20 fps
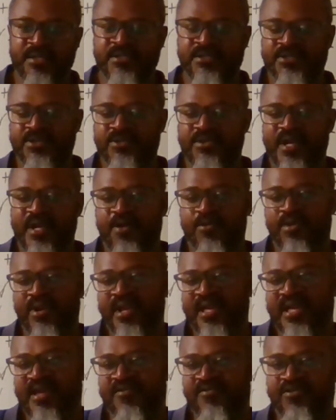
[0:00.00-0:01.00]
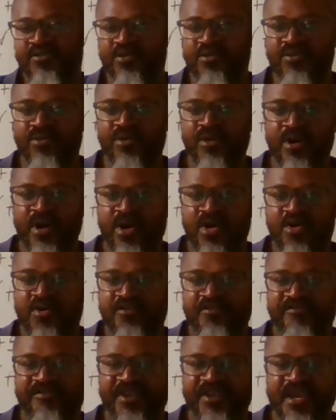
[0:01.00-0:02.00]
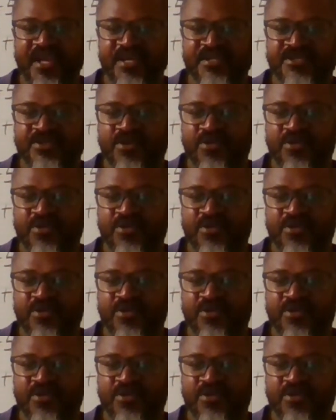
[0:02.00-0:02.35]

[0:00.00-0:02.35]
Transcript: So that will give you confidence.